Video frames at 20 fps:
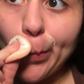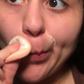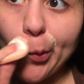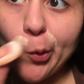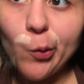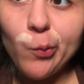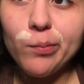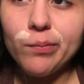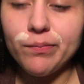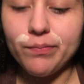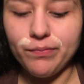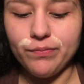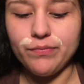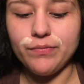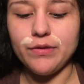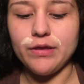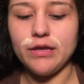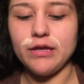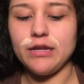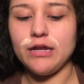boop,
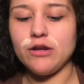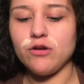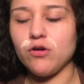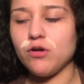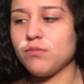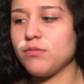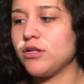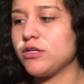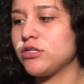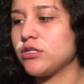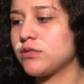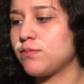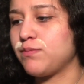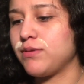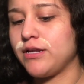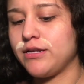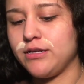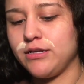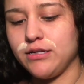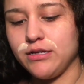and I normally just
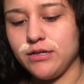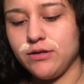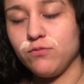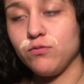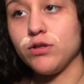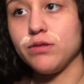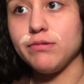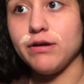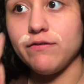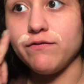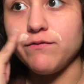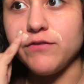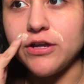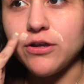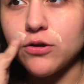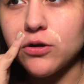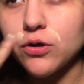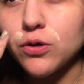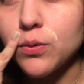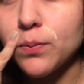blend it in with my
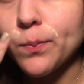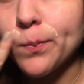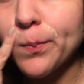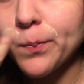finger,